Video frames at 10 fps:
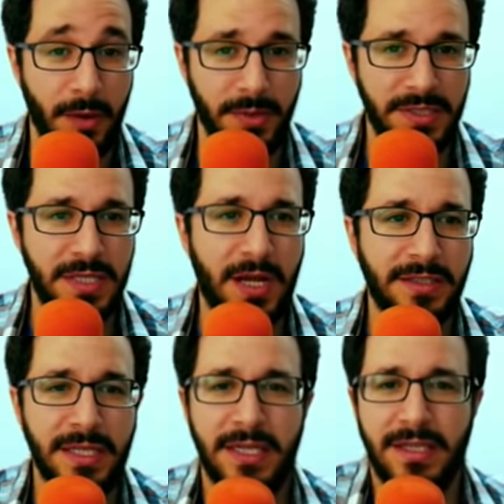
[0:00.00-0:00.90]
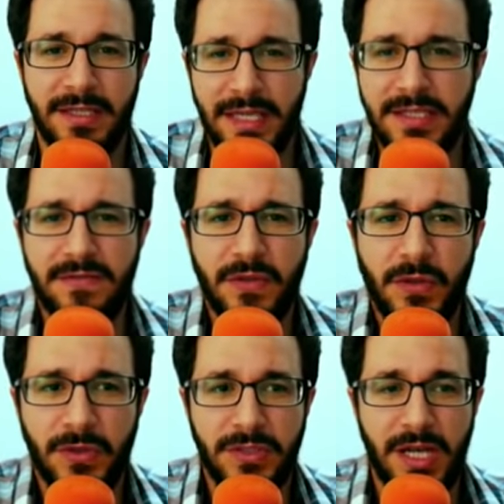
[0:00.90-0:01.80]
It's not, the 10
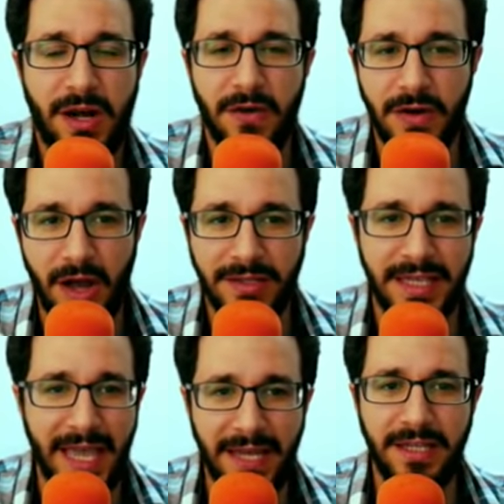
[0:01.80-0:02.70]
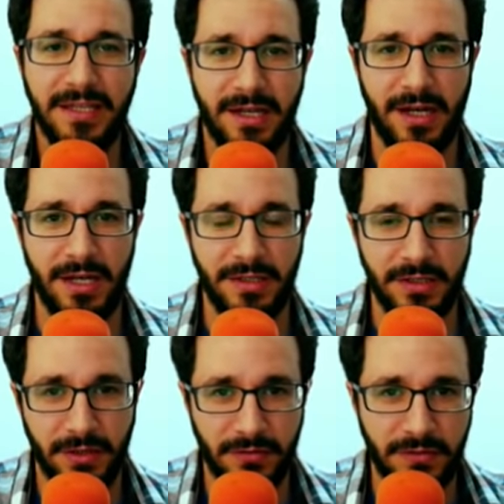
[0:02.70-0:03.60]
Sfirot are not any kind
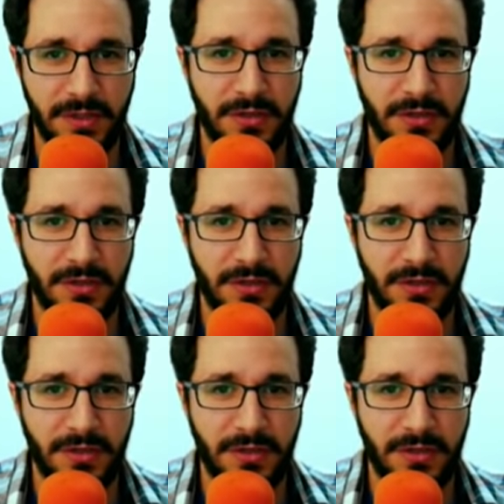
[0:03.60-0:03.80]
of